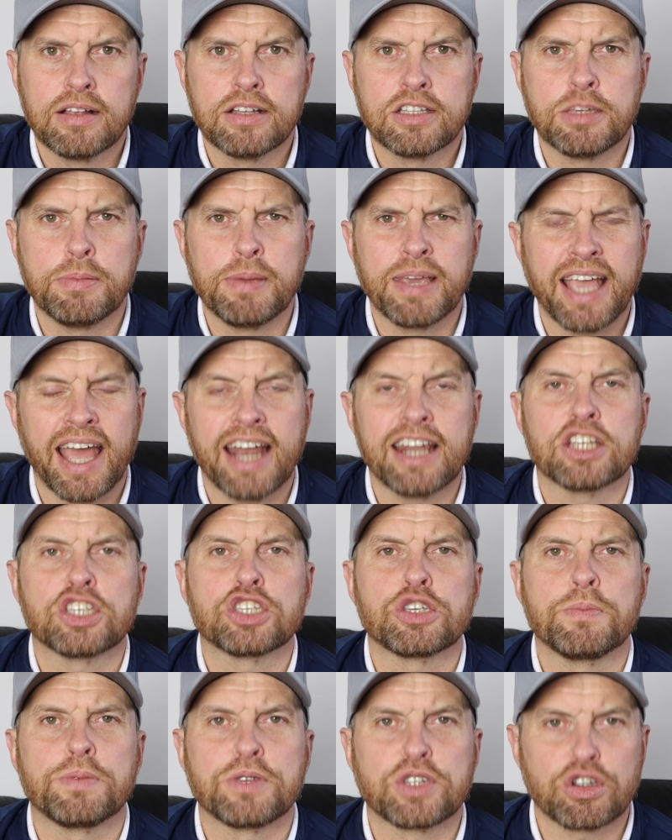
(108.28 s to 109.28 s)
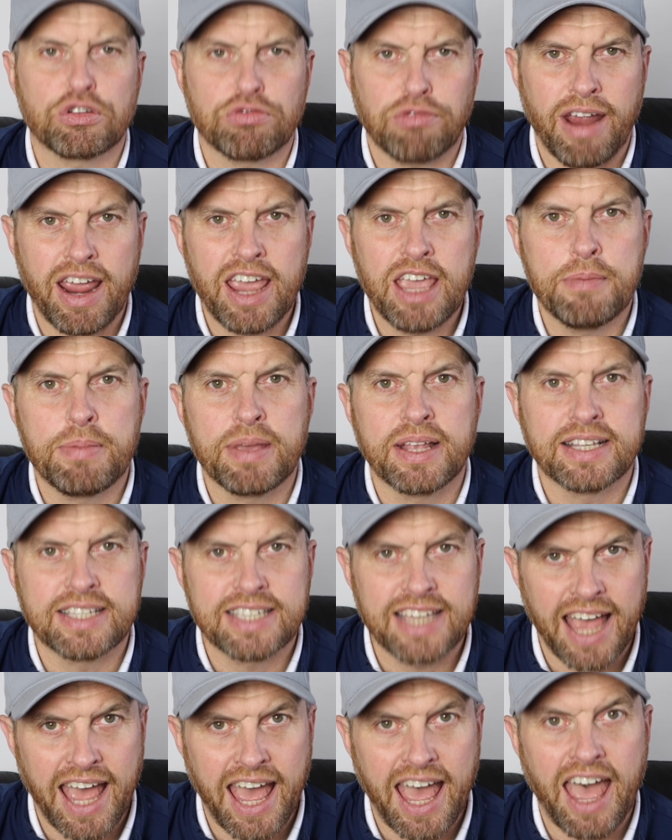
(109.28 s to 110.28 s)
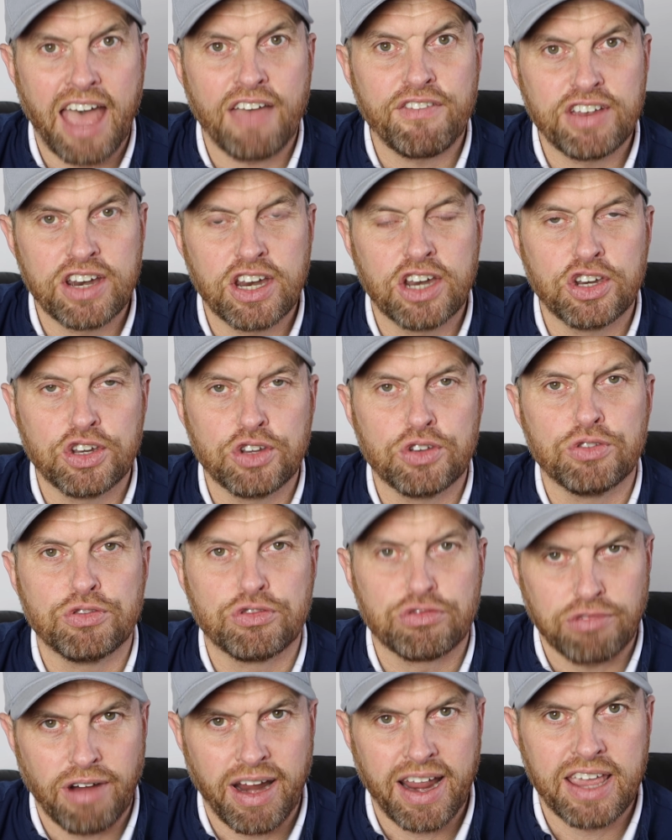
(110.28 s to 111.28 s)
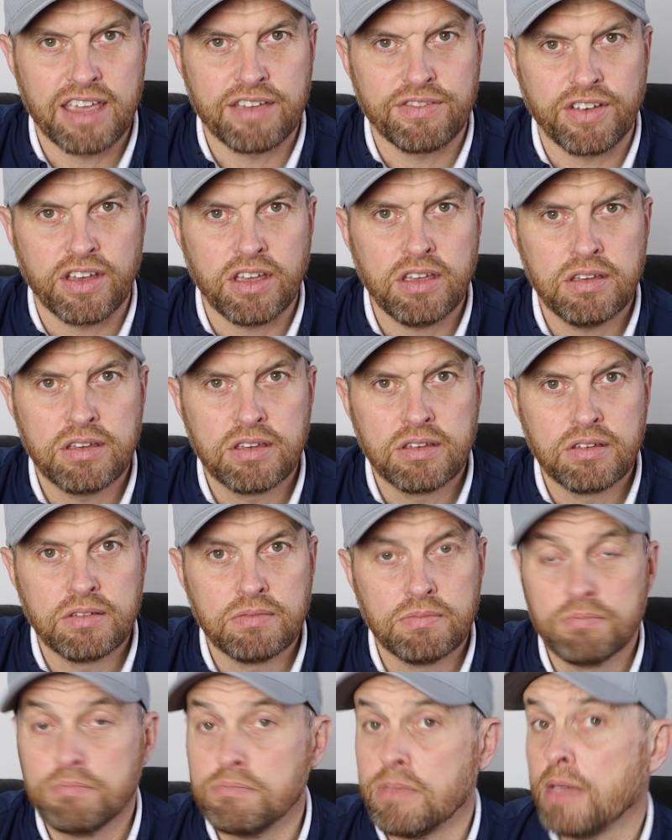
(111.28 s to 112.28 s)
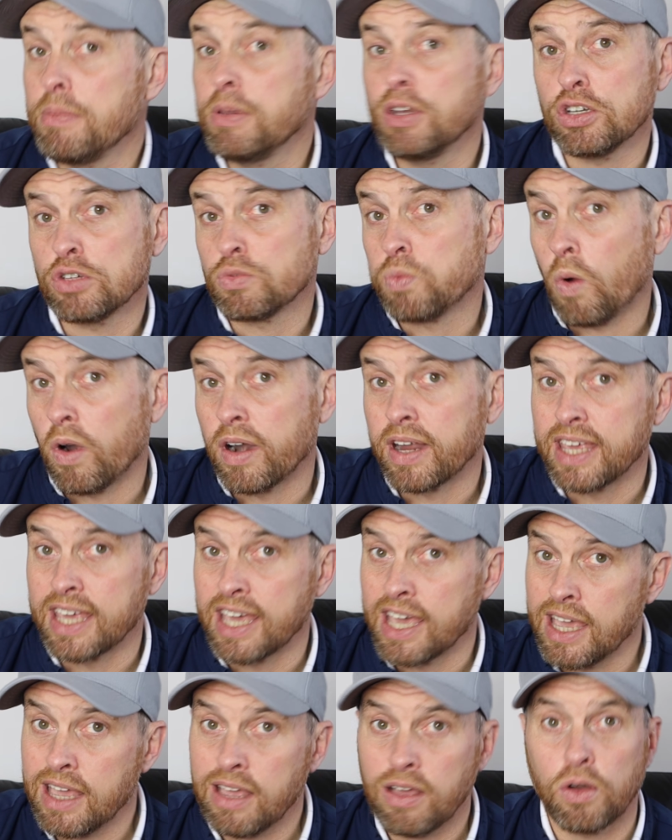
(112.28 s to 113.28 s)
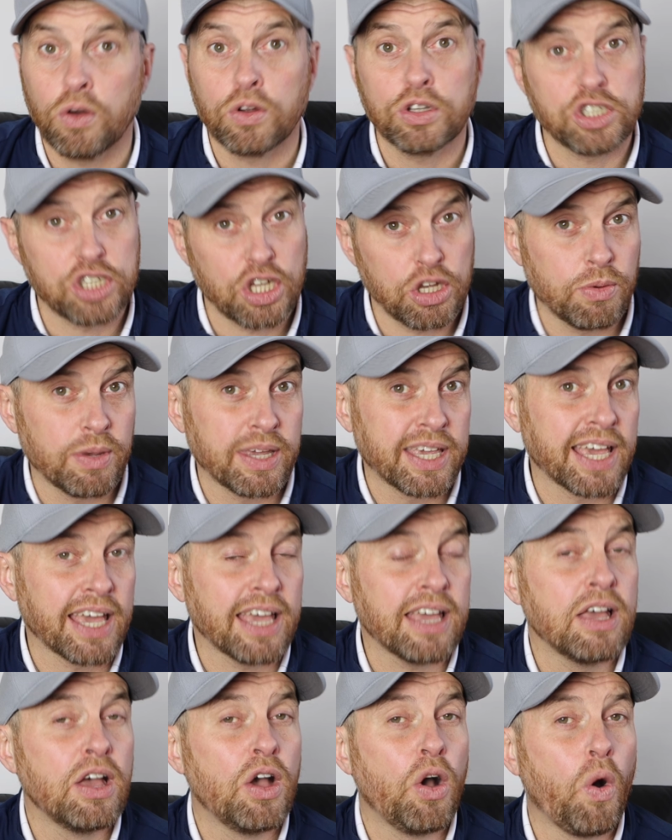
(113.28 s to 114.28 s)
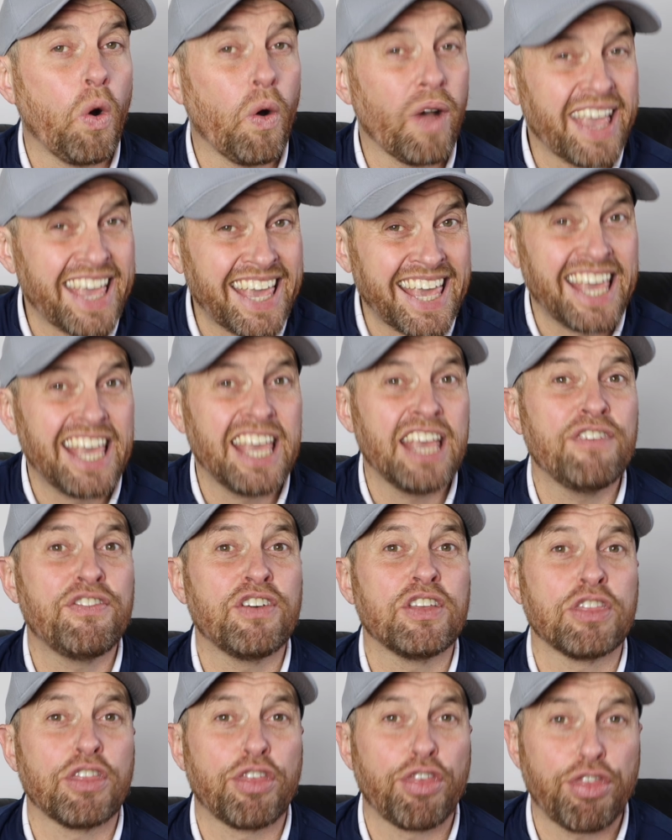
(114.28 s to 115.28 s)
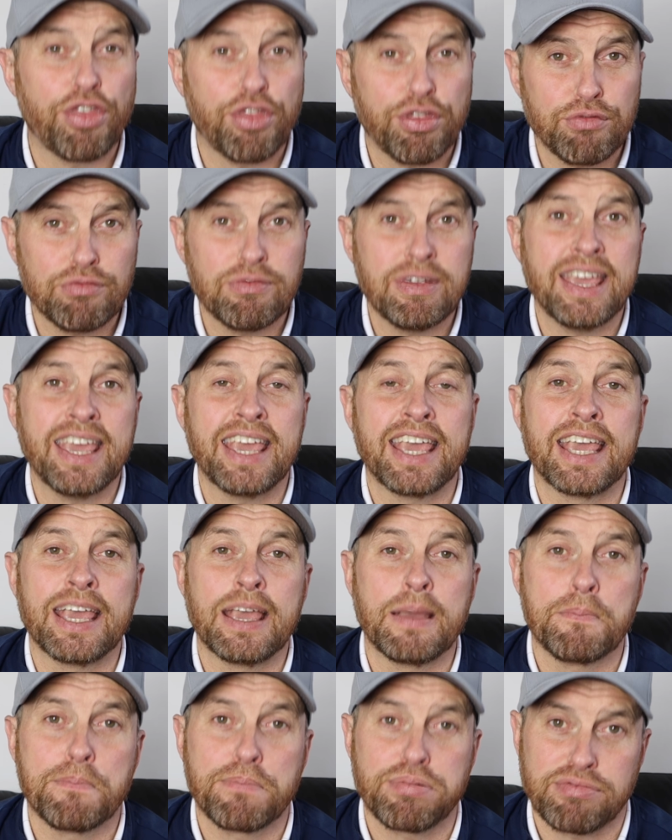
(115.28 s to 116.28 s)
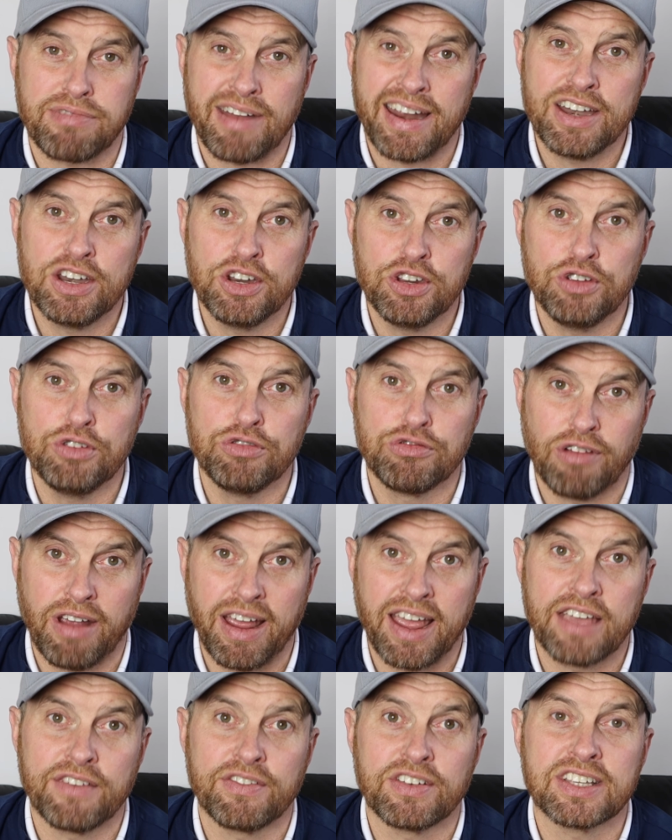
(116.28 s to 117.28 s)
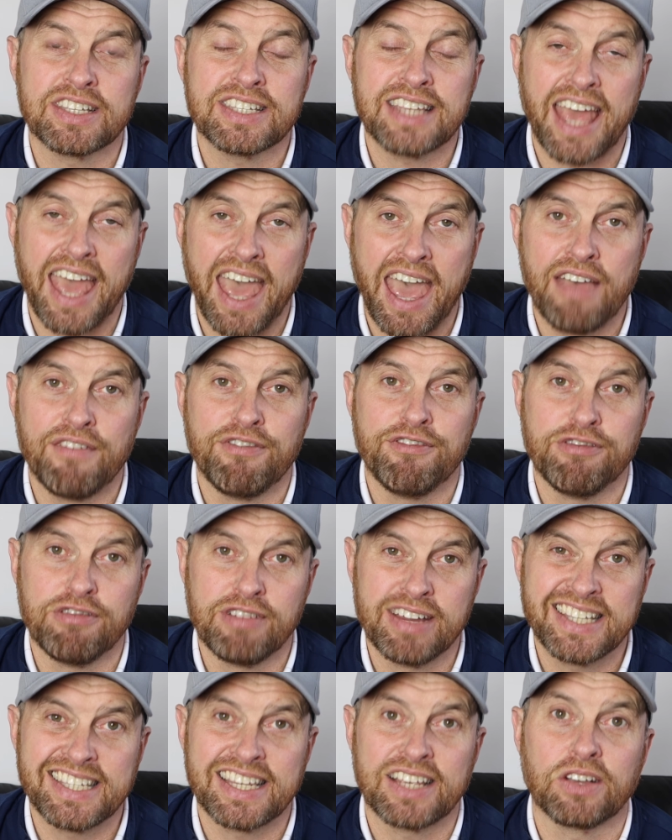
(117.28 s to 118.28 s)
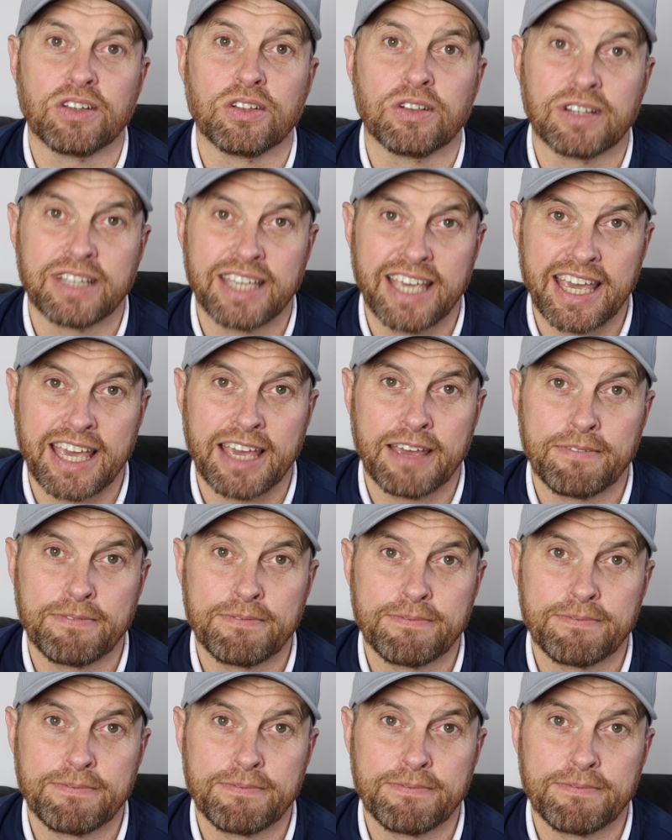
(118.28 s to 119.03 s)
to be kind of subscribing to having a new driver, maybe just 1 a year or 2 a year, or even 3 brand new drivers every single year.